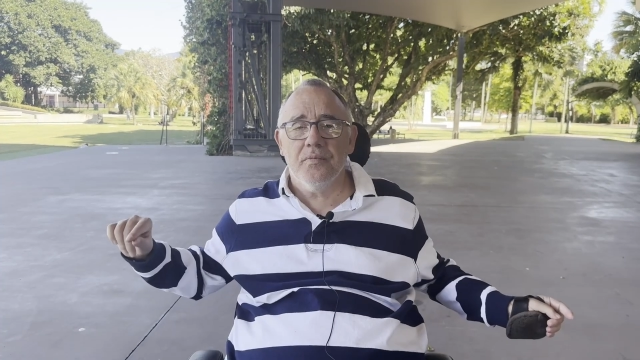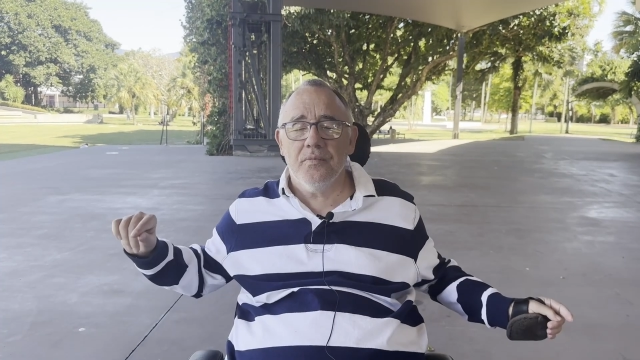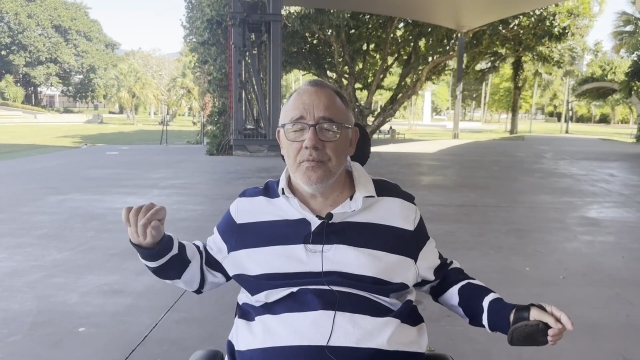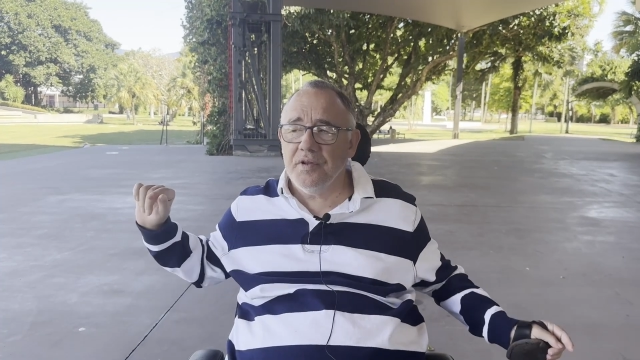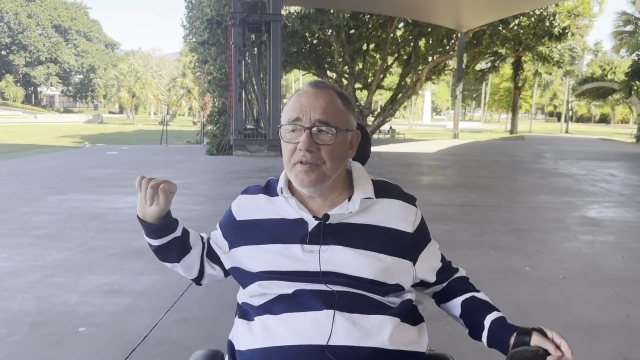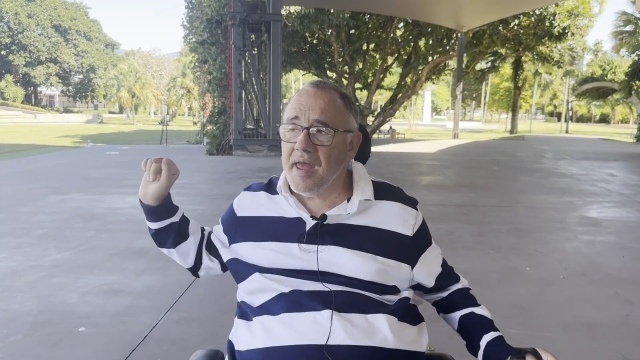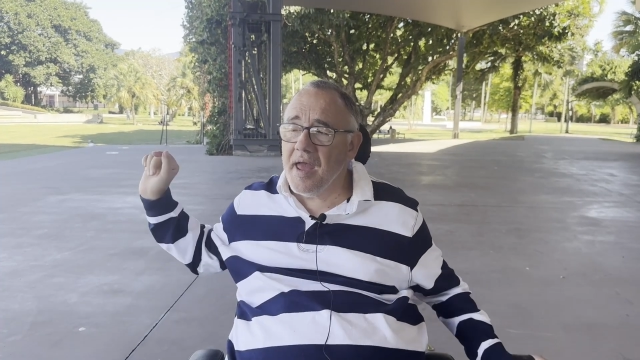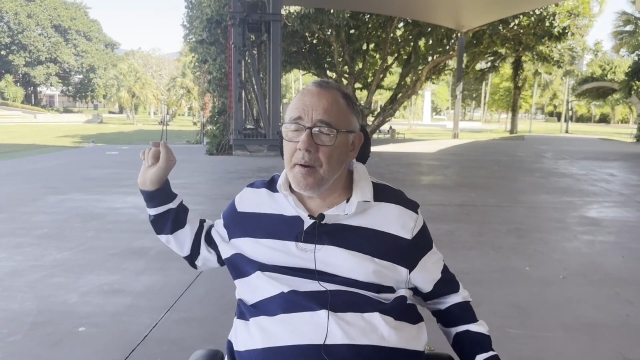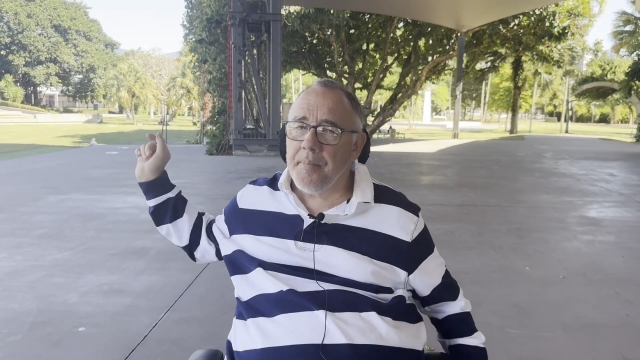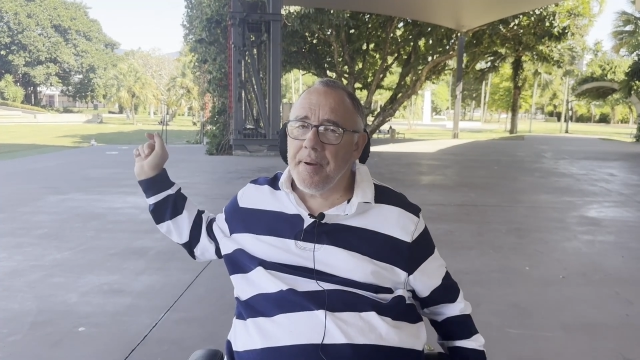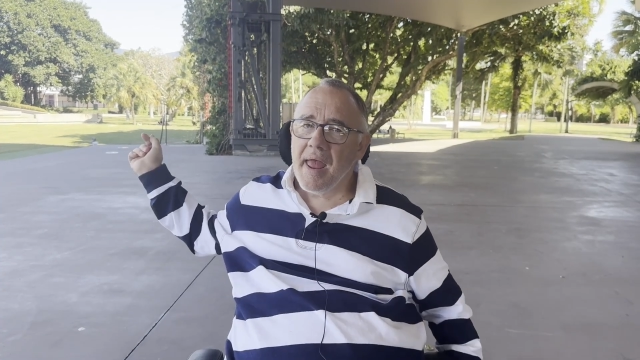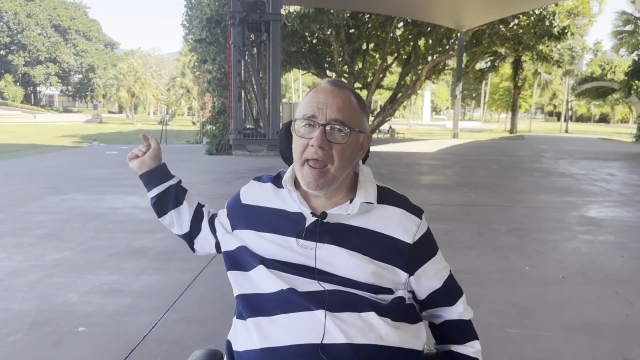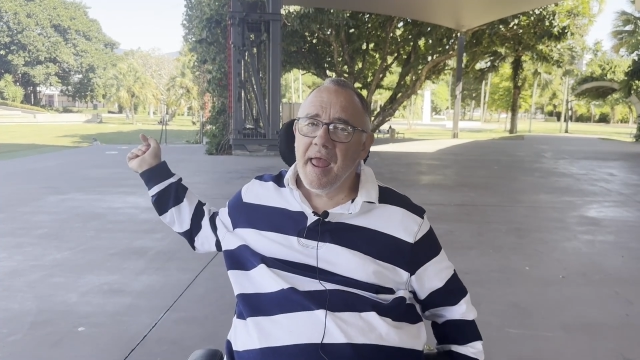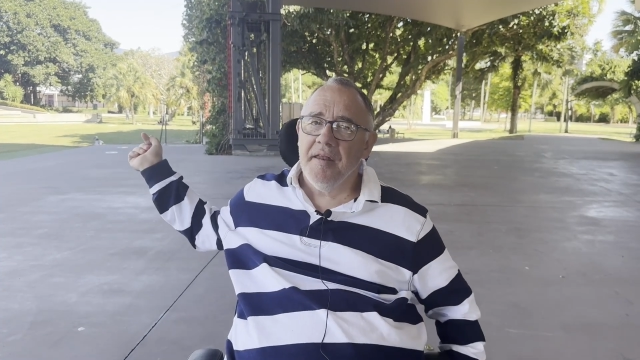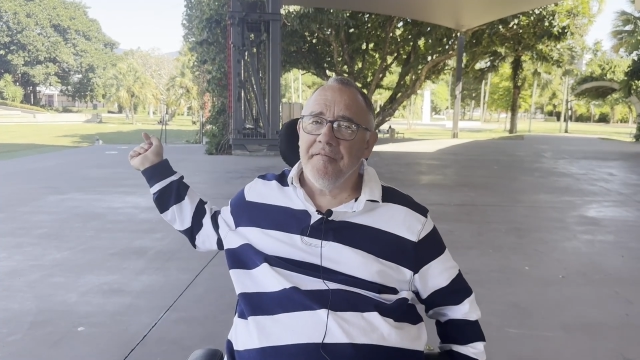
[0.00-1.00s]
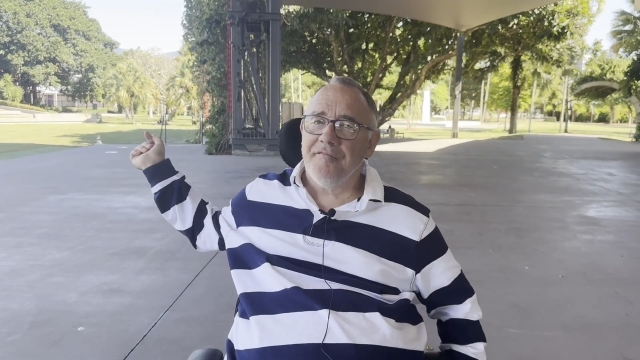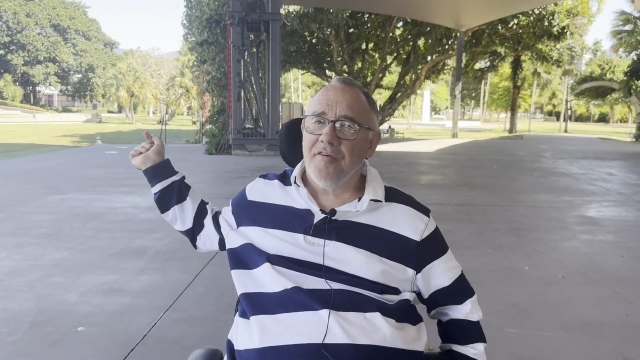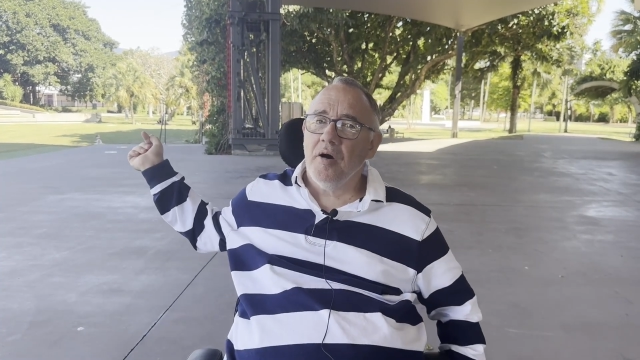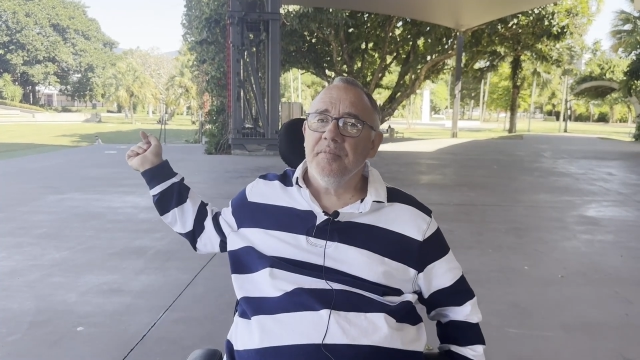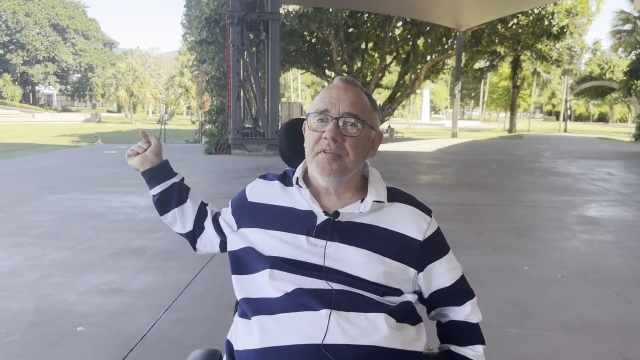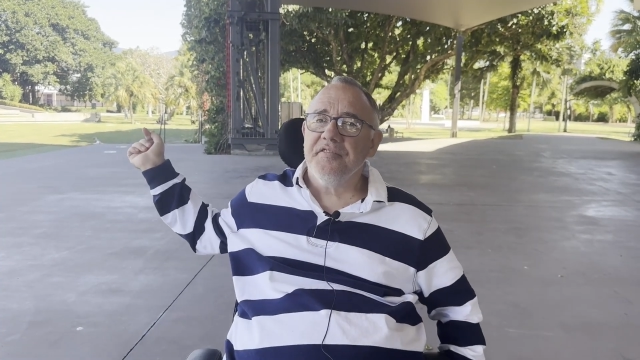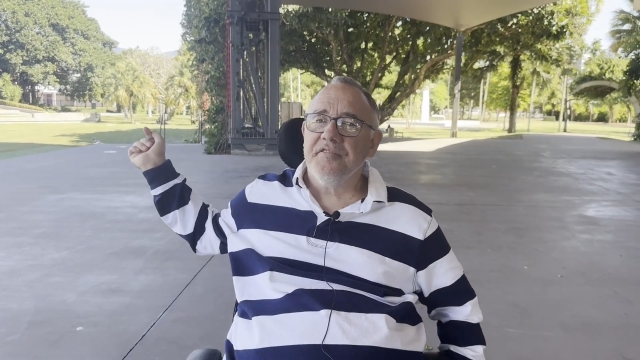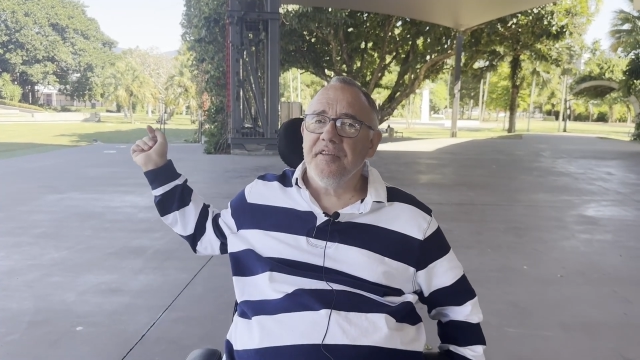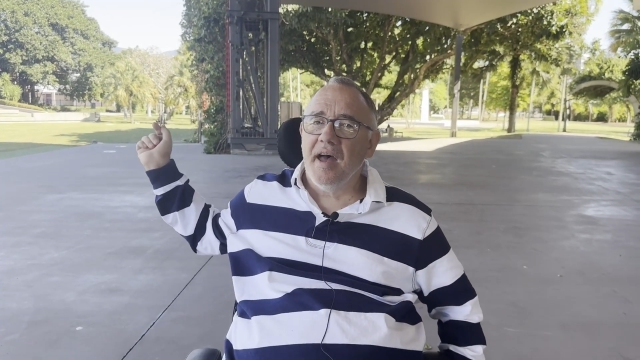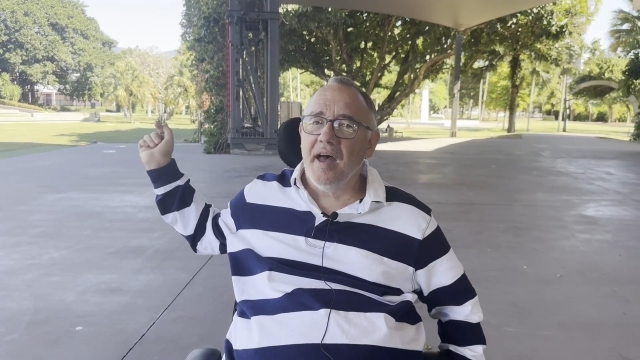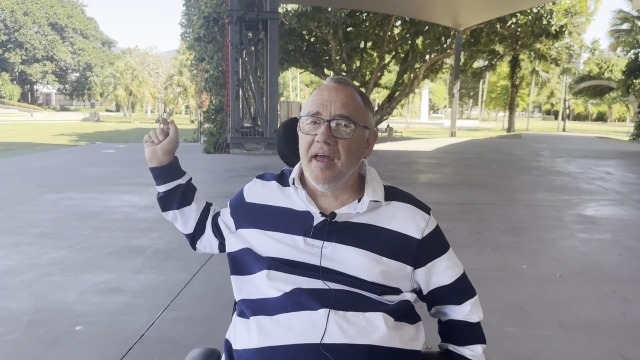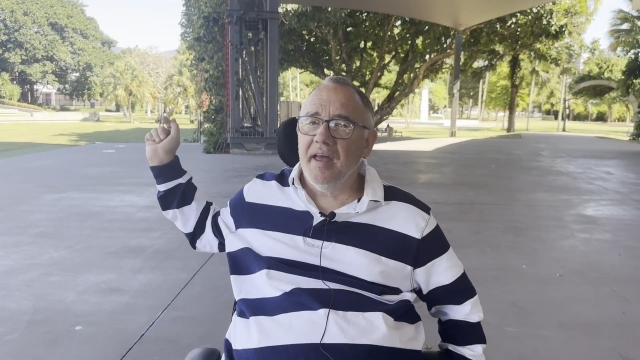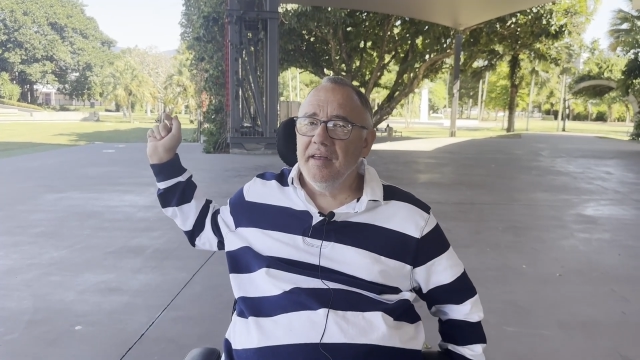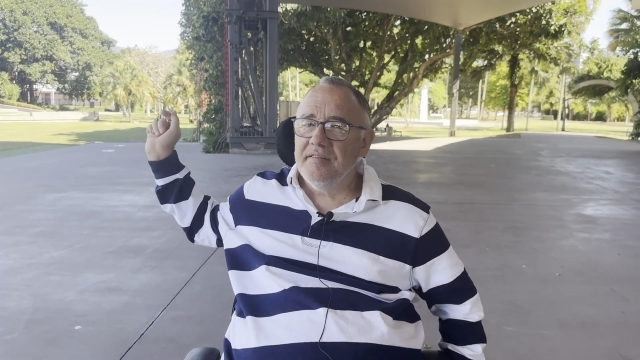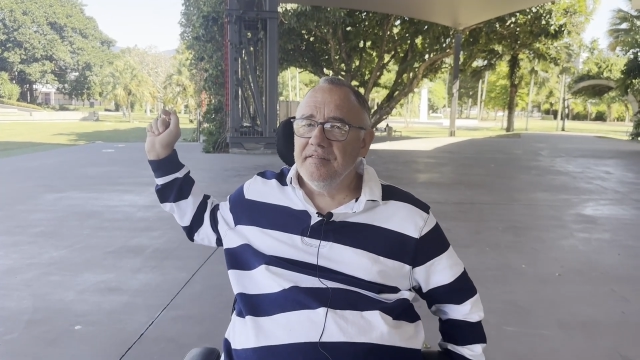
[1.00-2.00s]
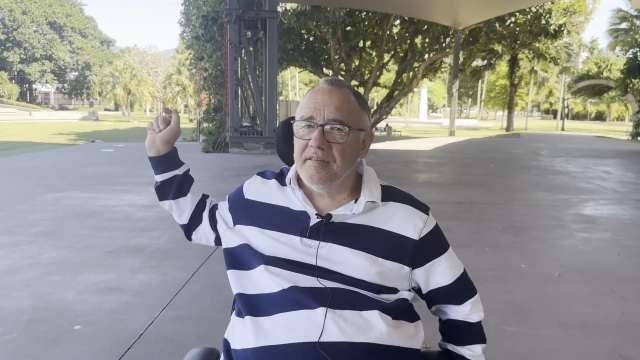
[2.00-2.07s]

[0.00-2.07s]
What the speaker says: We'll now pan from the stage